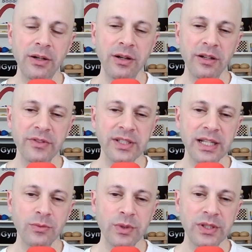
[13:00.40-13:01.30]
all of a
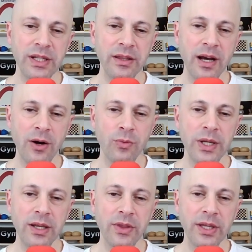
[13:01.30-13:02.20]
sudden we see how
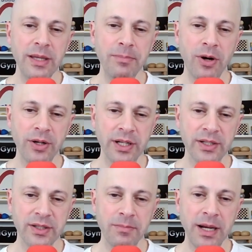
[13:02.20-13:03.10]
weak the e-pawn
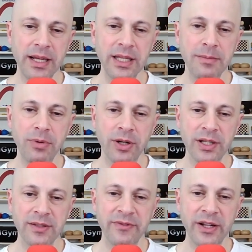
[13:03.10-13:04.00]
is. The black e-pawn
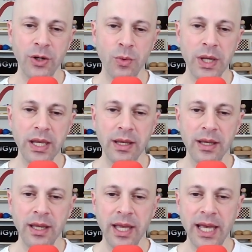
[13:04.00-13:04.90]
is very weak
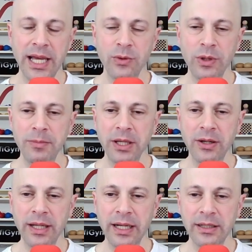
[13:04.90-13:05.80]
and will be
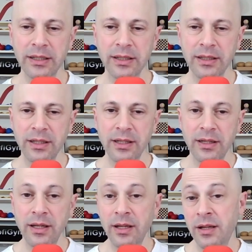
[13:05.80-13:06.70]
collected.
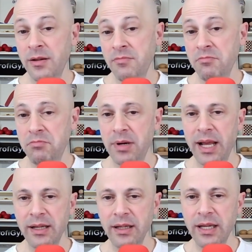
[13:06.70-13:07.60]

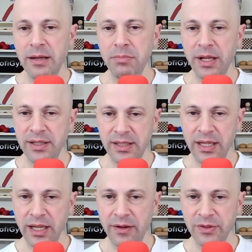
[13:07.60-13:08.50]
Black again plays
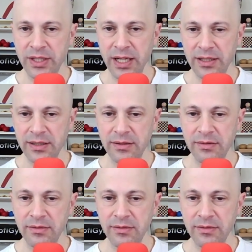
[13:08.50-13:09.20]
king f6.